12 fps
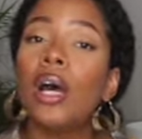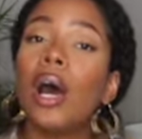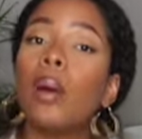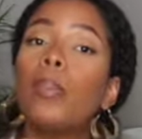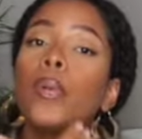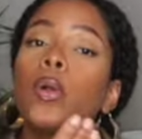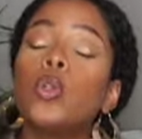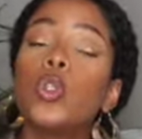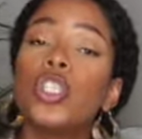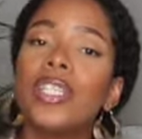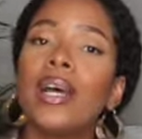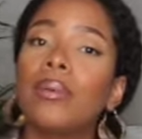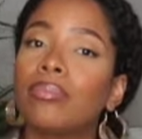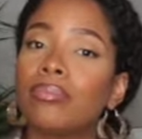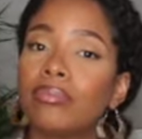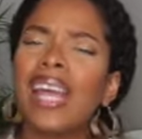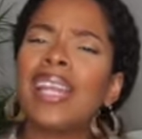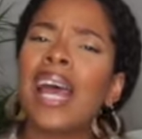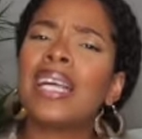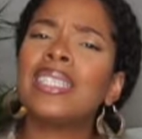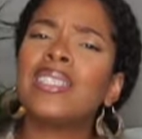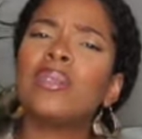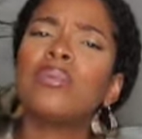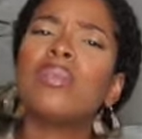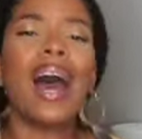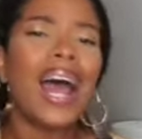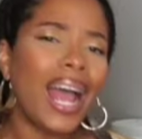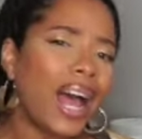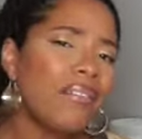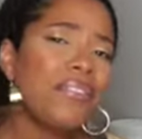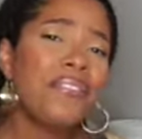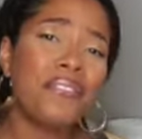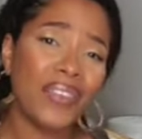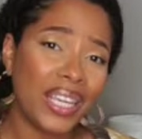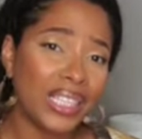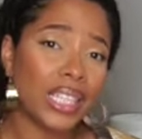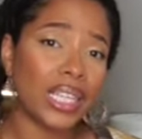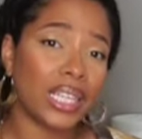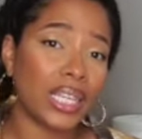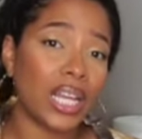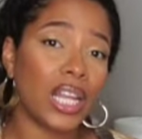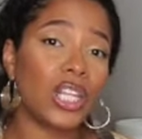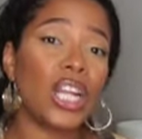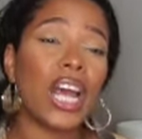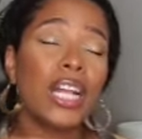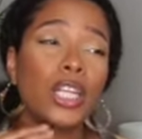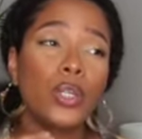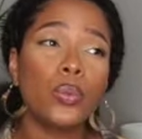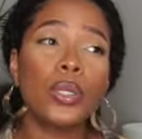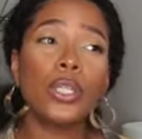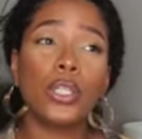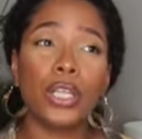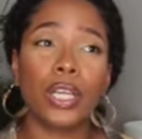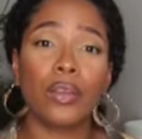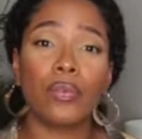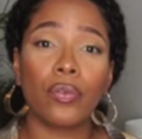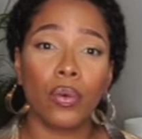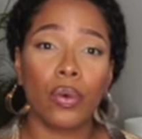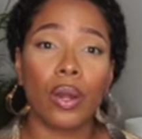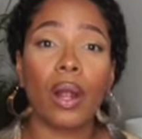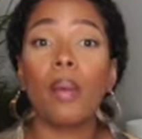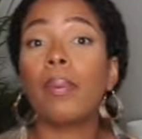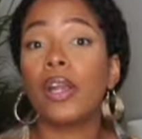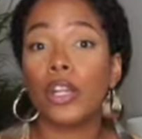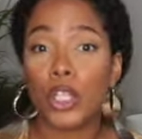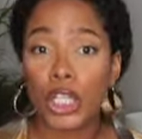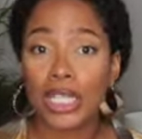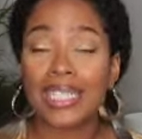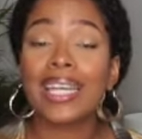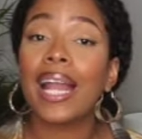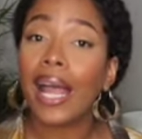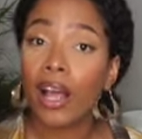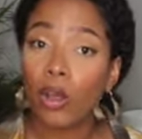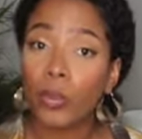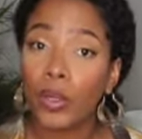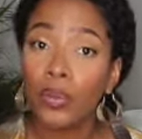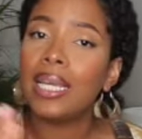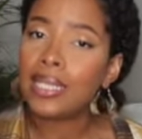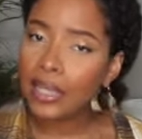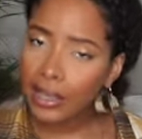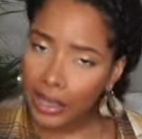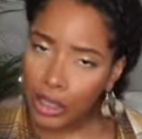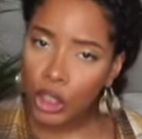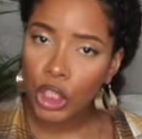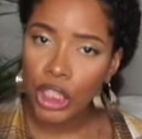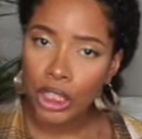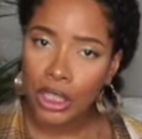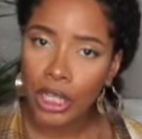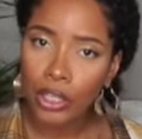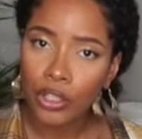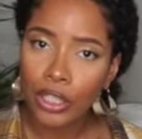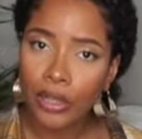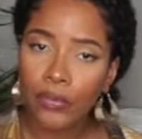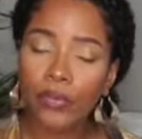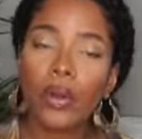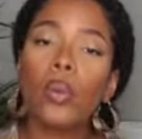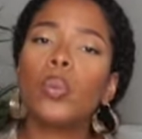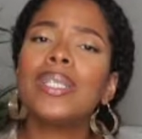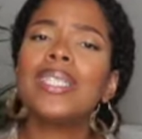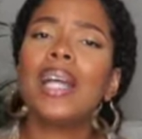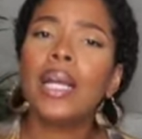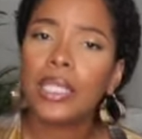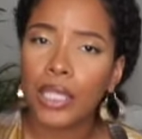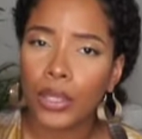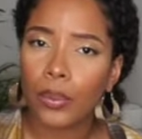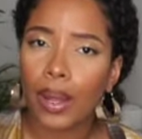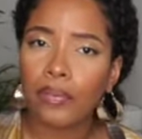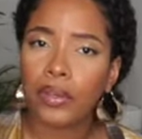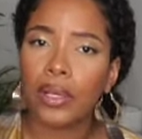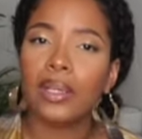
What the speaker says: approach them and ask them, I have a feeling that you were looking for a pair of jeans. Can I help you? Is it these jeans that you're looking for? What size are you after?